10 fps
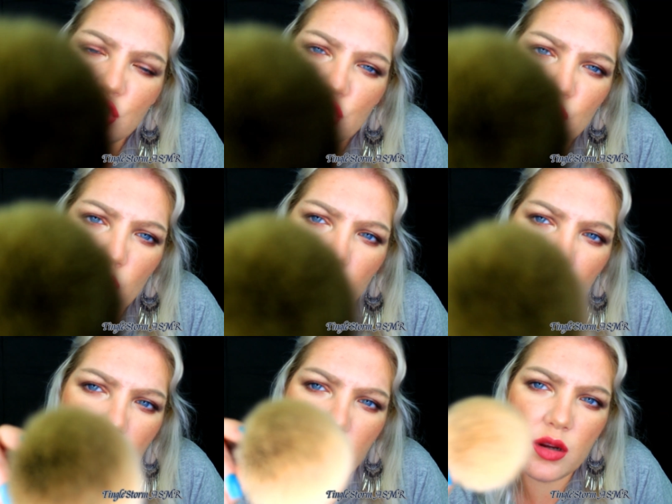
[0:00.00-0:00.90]

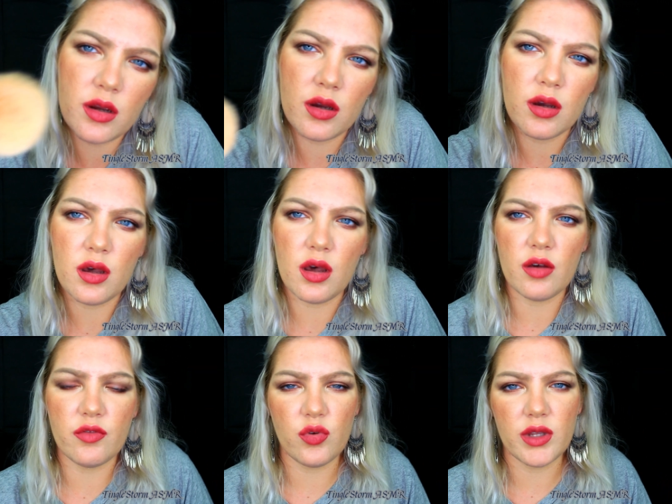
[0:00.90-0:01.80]
sure
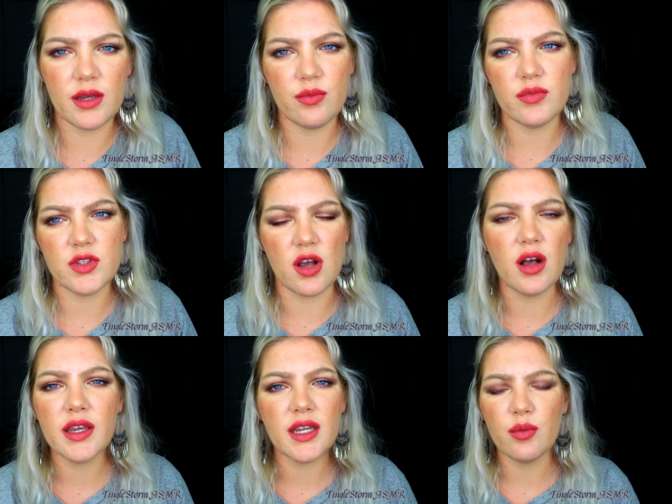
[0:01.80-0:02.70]
of what I'm
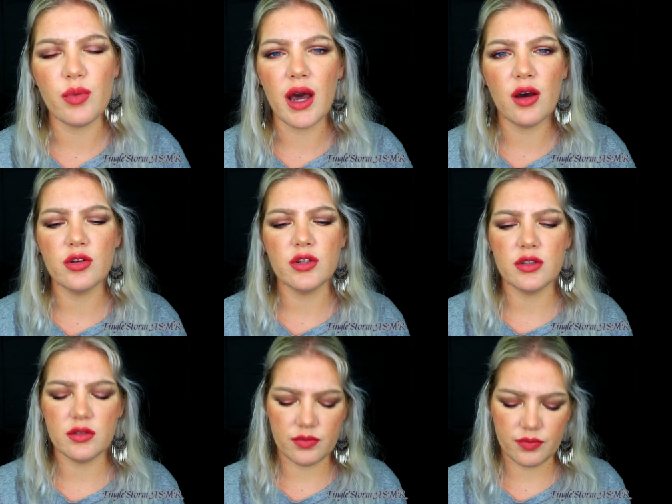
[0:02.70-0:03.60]
talking about.